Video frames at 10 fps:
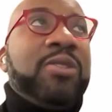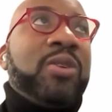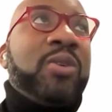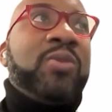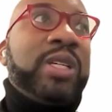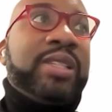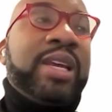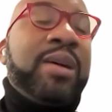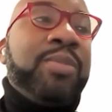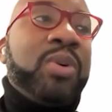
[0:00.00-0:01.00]
So for
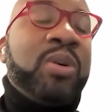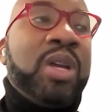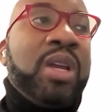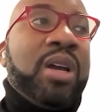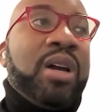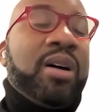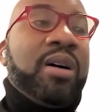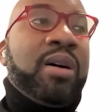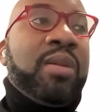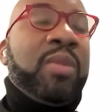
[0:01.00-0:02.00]
example,
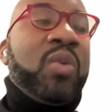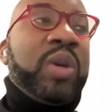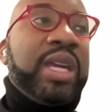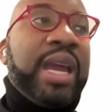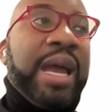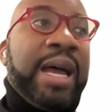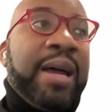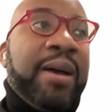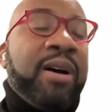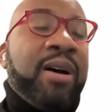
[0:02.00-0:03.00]
we
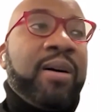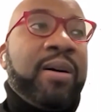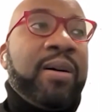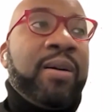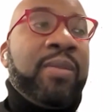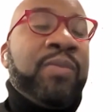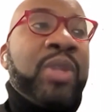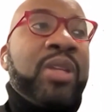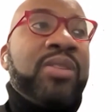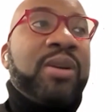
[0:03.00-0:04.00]
have
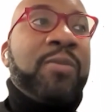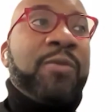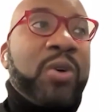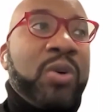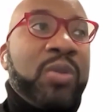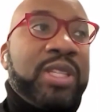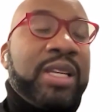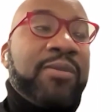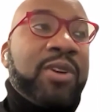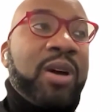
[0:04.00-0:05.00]
some firms that
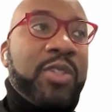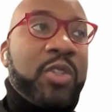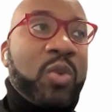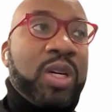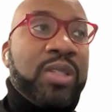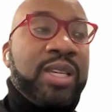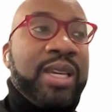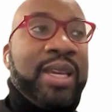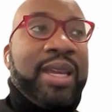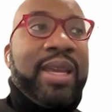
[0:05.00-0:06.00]
have come to us
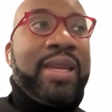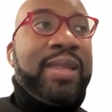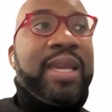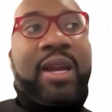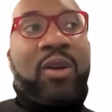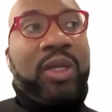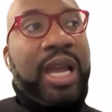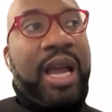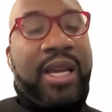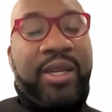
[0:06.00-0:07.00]
and they only
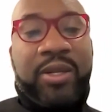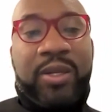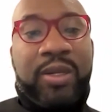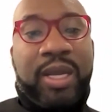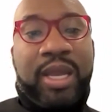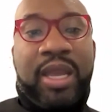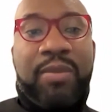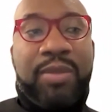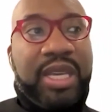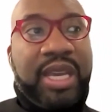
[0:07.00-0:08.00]
hire
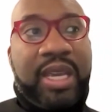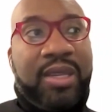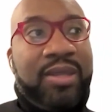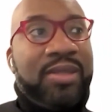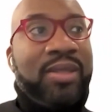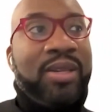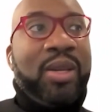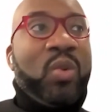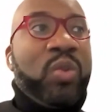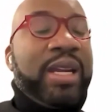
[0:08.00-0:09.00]
MBAs
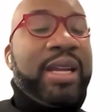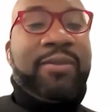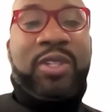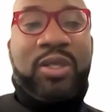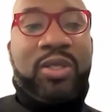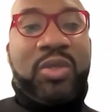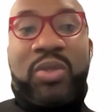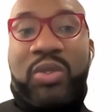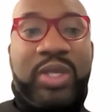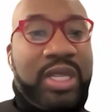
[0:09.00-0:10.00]
that have done 2 to
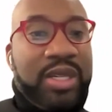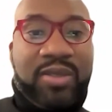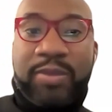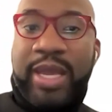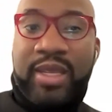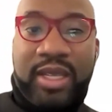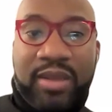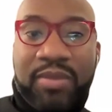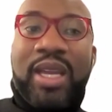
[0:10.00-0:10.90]
3 years of banking.